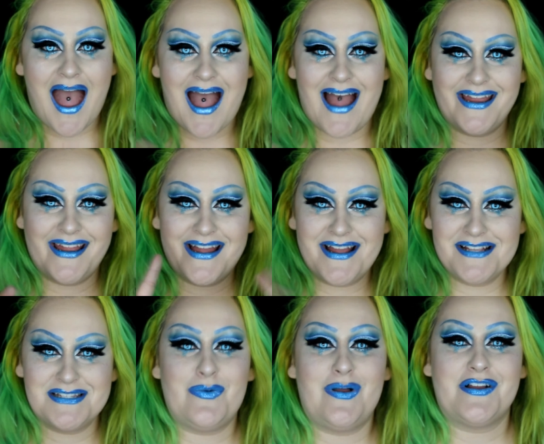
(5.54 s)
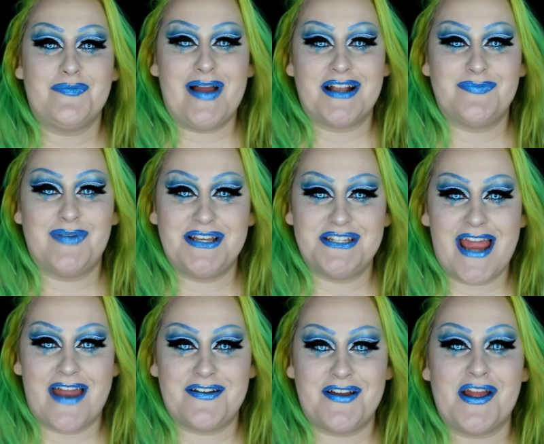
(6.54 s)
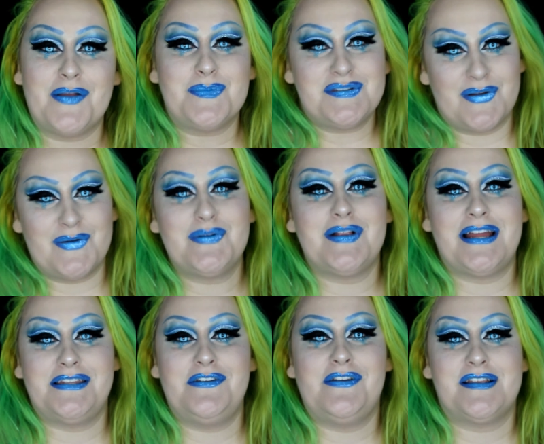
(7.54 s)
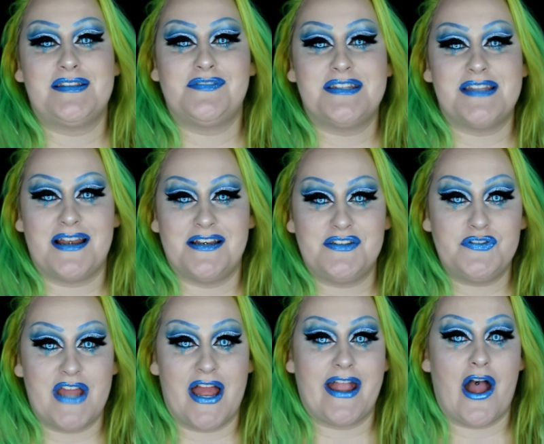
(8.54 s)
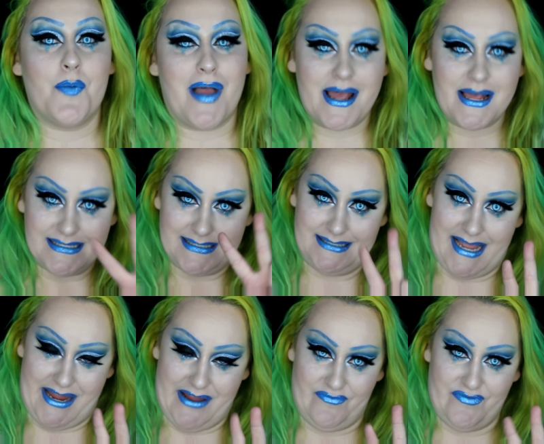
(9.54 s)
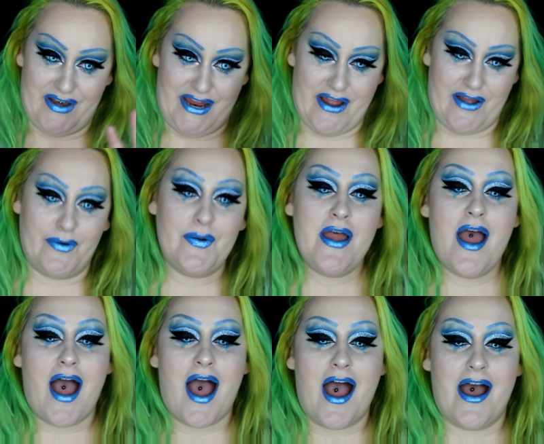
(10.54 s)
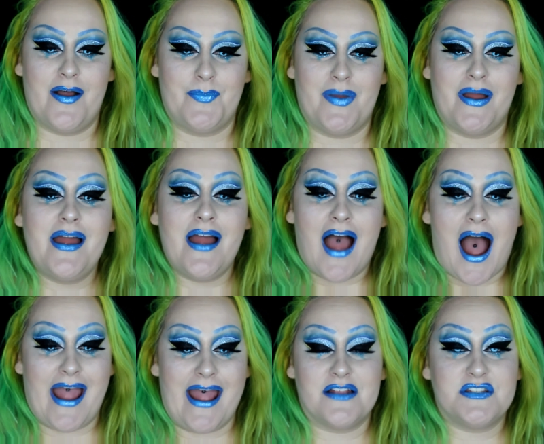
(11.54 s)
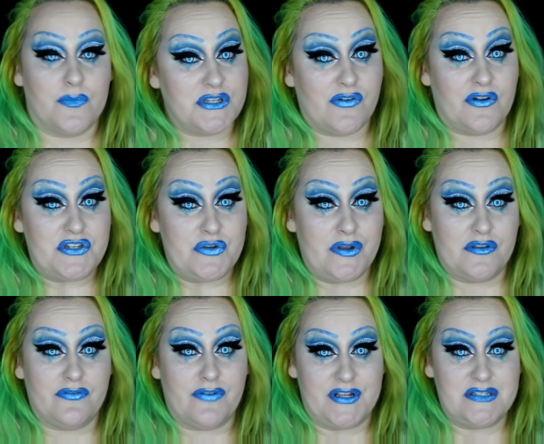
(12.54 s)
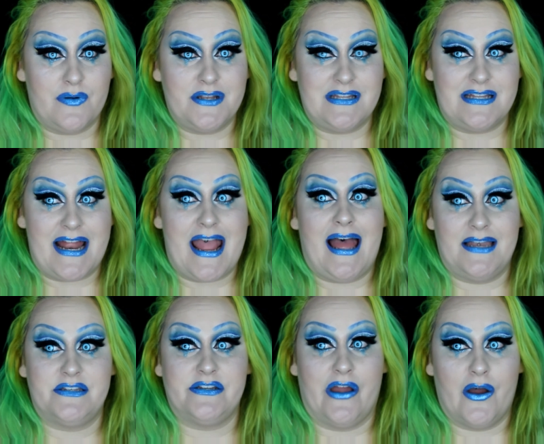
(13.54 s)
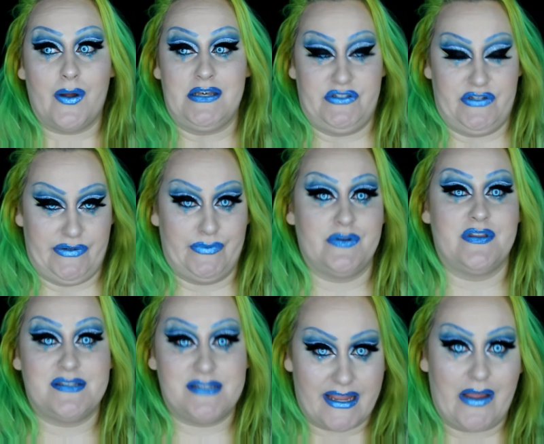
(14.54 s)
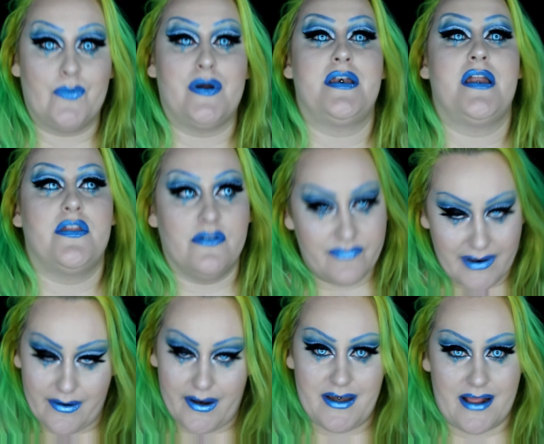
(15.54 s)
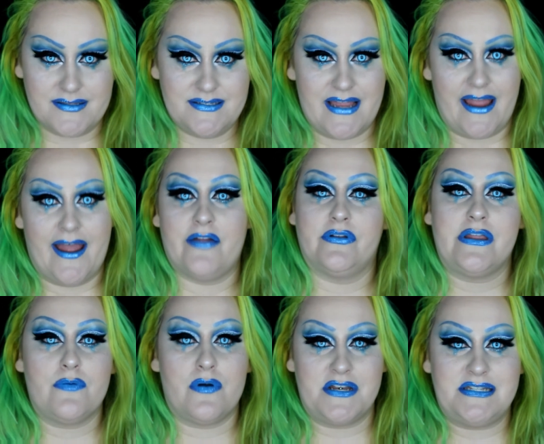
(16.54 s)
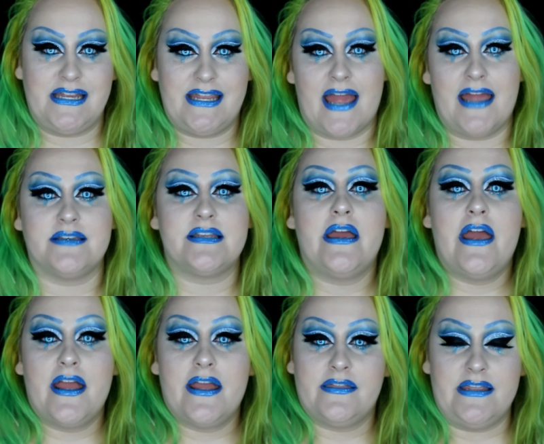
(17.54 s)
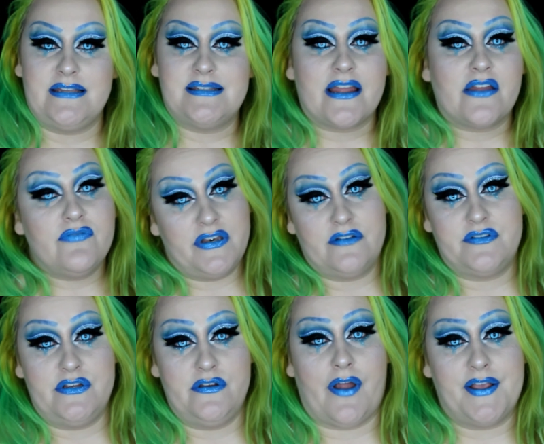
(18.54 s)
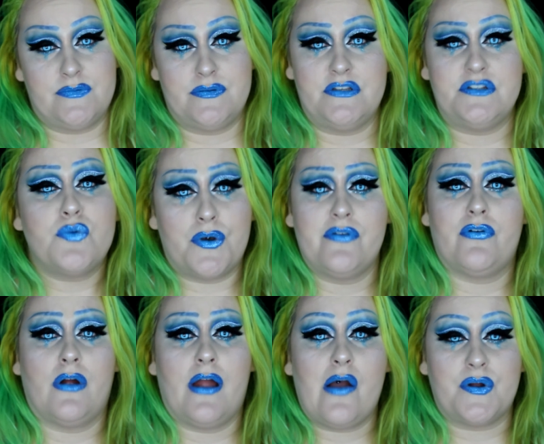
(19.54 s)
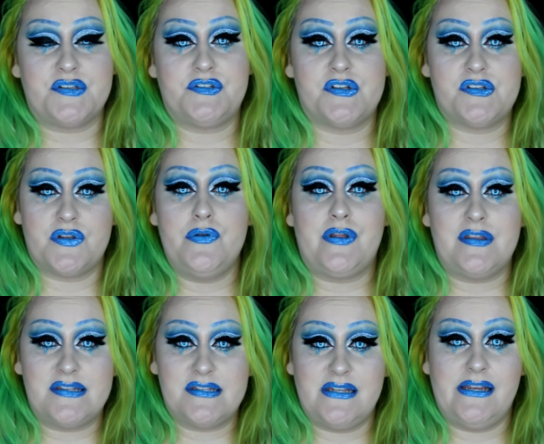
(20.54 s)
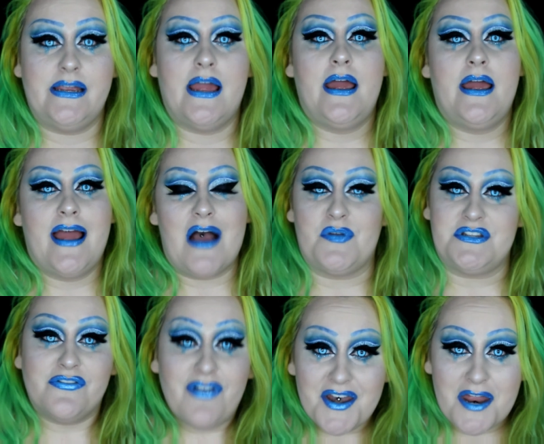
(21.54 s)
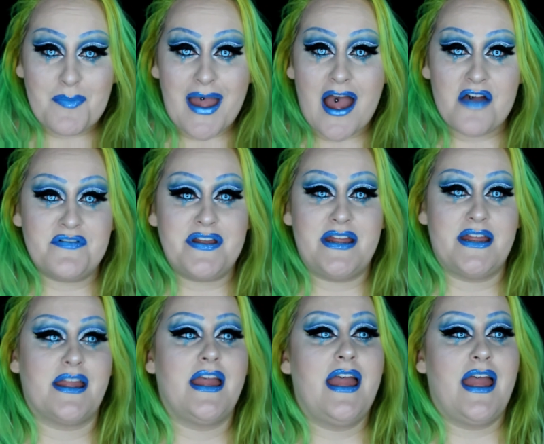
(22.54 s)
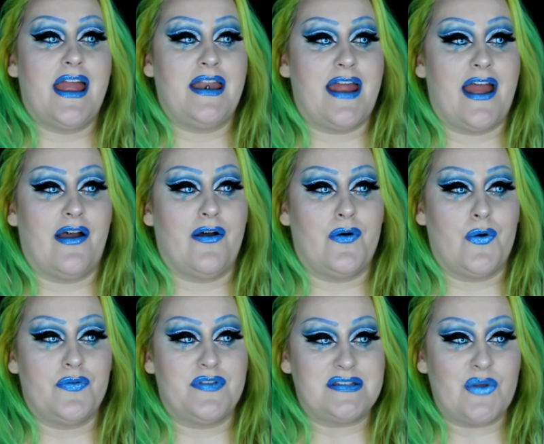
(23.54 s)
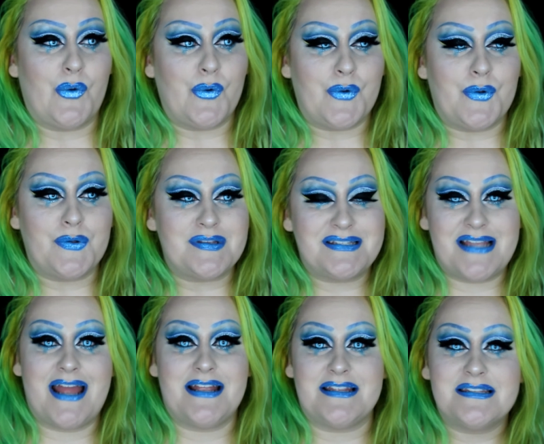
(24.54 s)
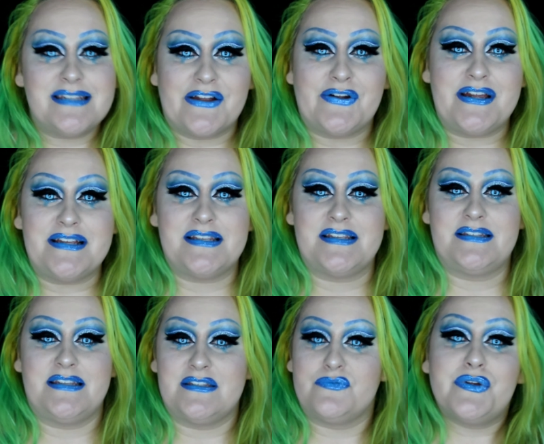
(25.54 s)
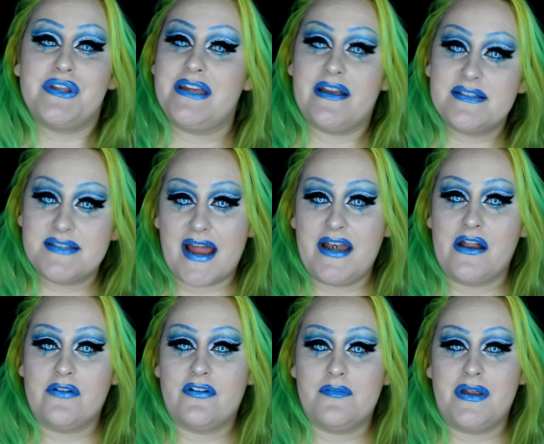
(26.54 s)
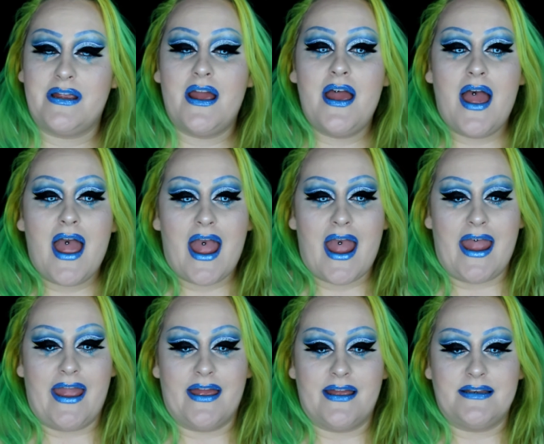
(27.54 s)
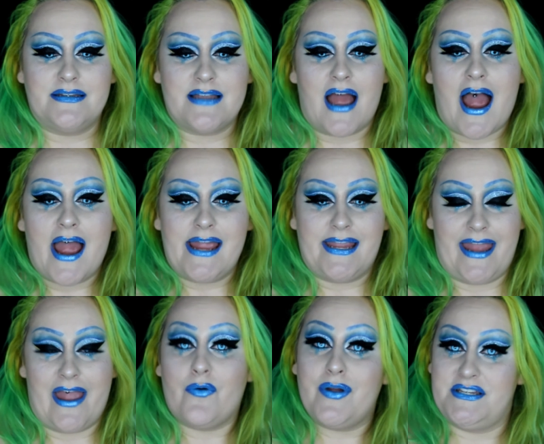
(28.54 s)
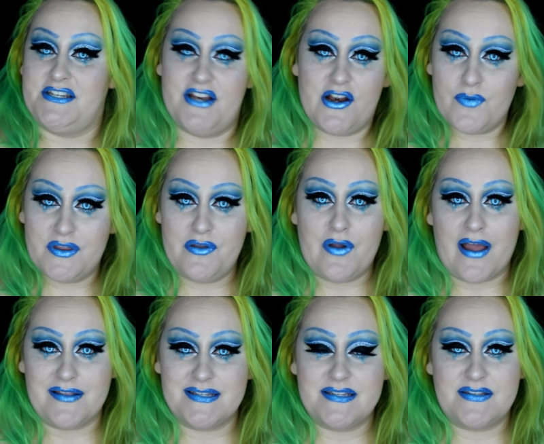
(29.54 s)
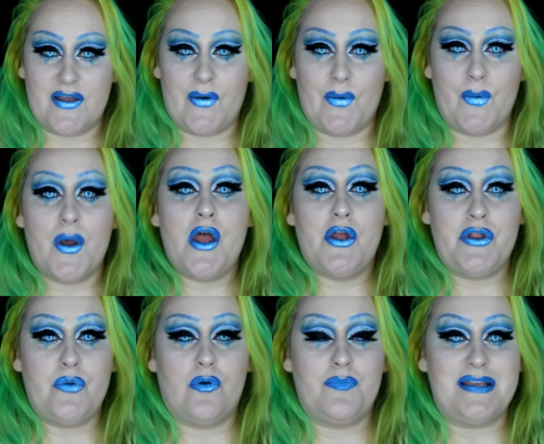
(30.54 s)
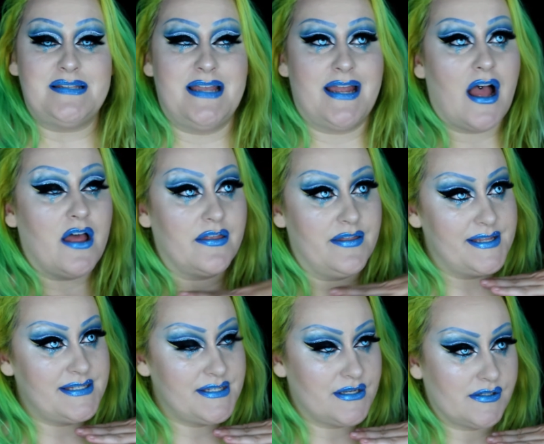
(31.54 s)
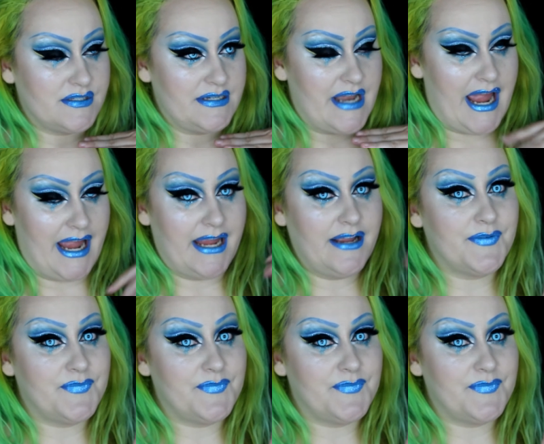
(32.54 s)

Hi guys, welcome back to my channel. I am so glad that you guys have decided to check out my second video. I had so much fun doing the first one that I had to go and do the second one the very next day. I really wanted to get the second video to you guys within 24 hours just so you can see how much fun I'm having and how this whole set and series is really exciting for me, and I can't wait to share it with you guys. So you will be seeing this look today.